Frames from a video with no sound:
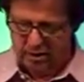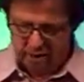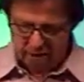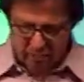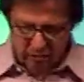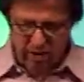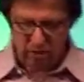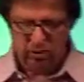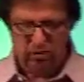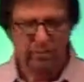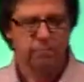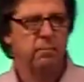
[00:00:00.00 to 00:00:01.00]
The
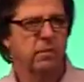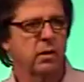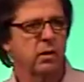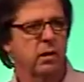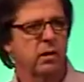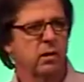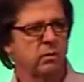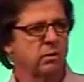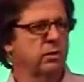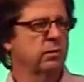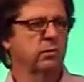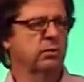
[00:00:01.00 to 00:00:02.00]
miracle
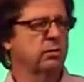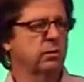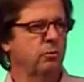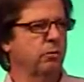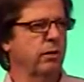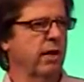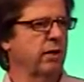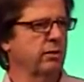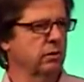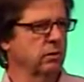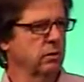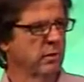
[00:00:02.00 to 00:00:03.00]
was, was supernatural.